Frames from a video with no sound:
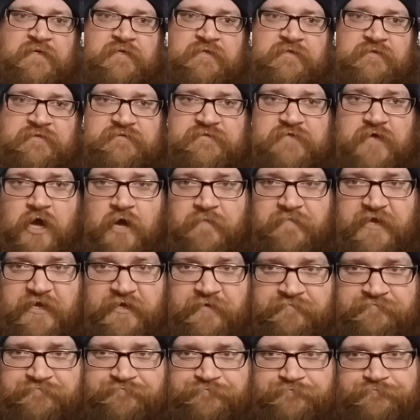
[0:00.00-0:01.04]
Tommy.
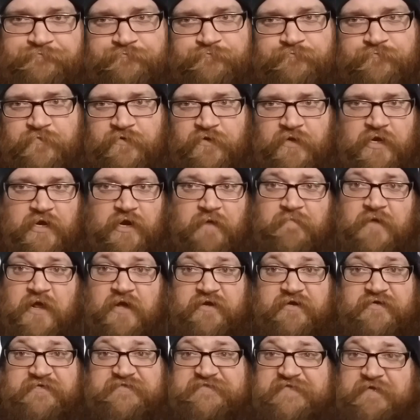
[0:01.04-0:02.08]
And I'm not
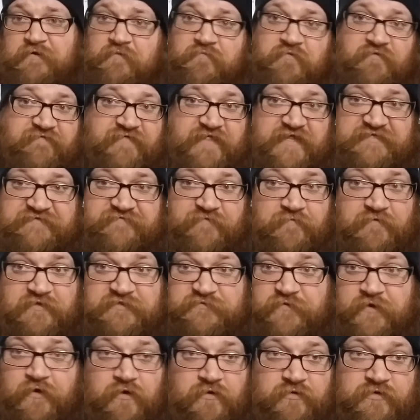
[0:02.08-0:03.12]
going to say what movie that's from because
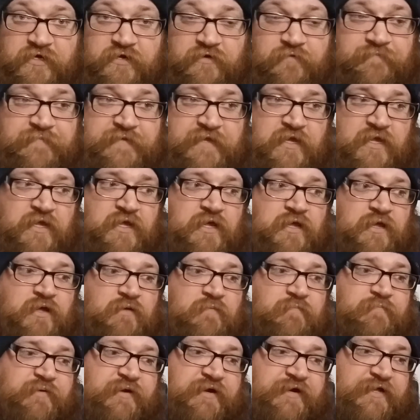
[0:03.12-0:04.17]
we all know.
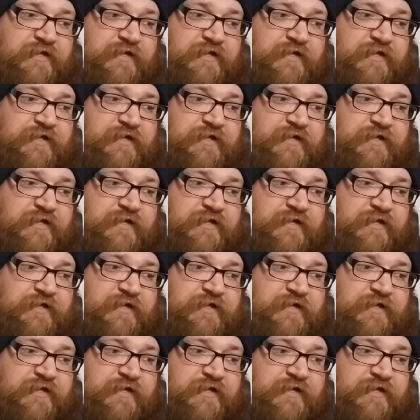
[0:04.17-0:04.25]
But,